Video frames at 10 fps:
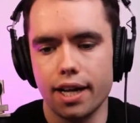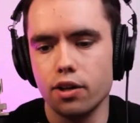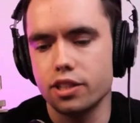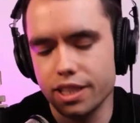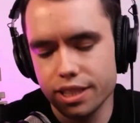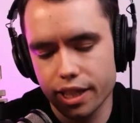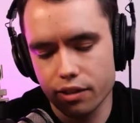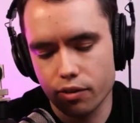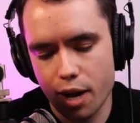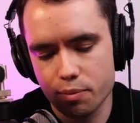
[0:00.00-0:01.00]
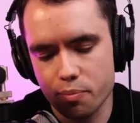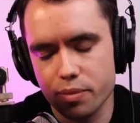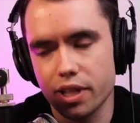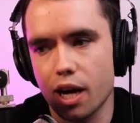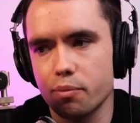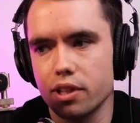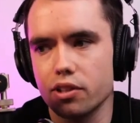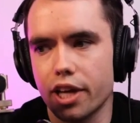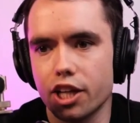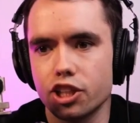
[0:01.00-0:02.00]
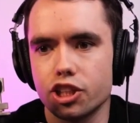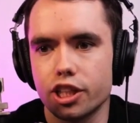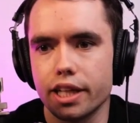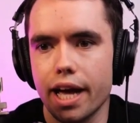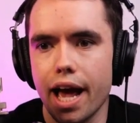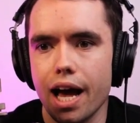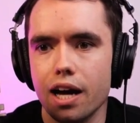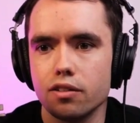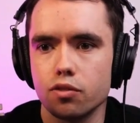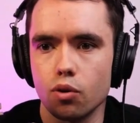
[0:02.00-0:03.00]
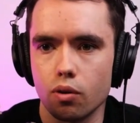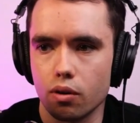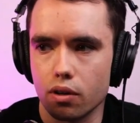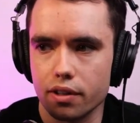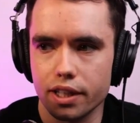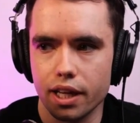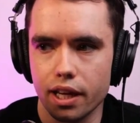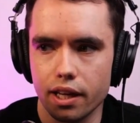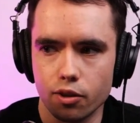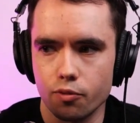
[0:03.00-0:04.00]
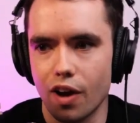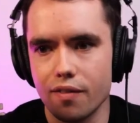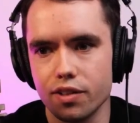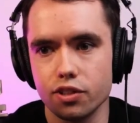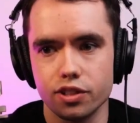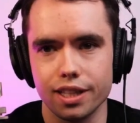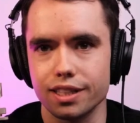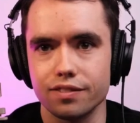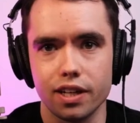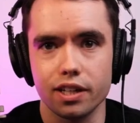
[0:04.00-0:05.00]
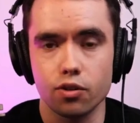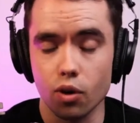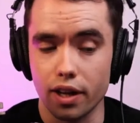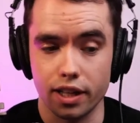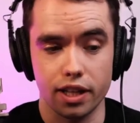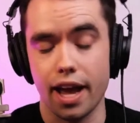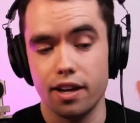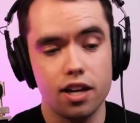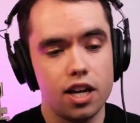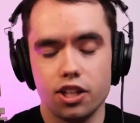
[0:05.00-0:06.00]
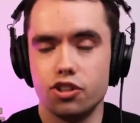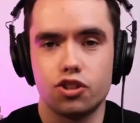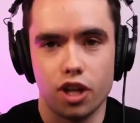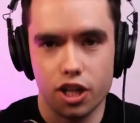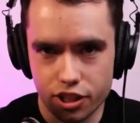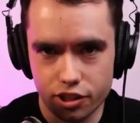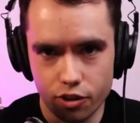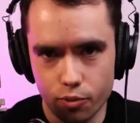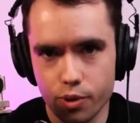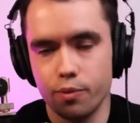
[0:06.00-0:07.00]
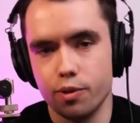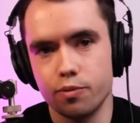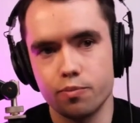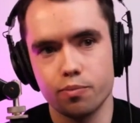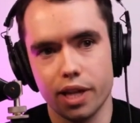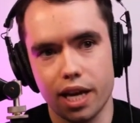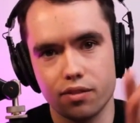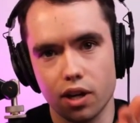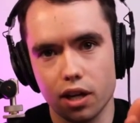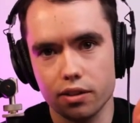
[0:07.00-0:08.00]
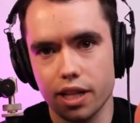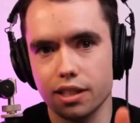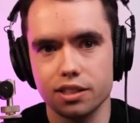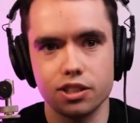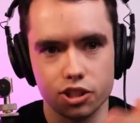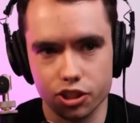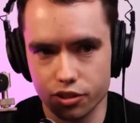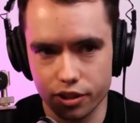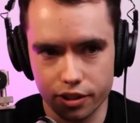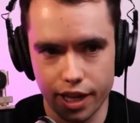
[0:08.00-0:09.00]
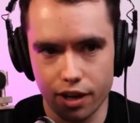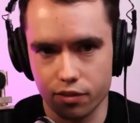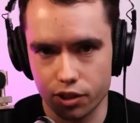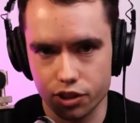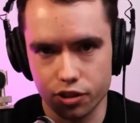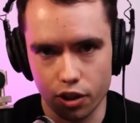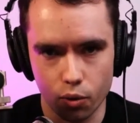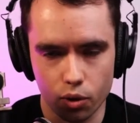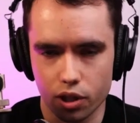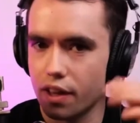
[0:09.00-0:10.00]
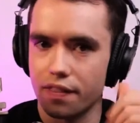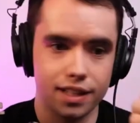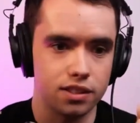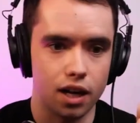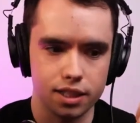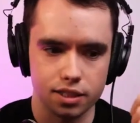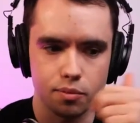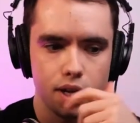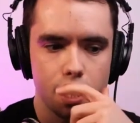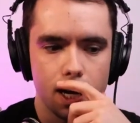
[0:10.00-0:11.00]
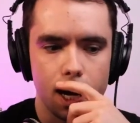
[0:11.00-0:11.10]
I know it's easy to get wrapped up into how many locations you're going to have or, eh, you know, revenues. That's very cool. And uh, hey, you crushed it. You know, we, we planned for 100,000. You're shooting now for a quarter. That's awesome.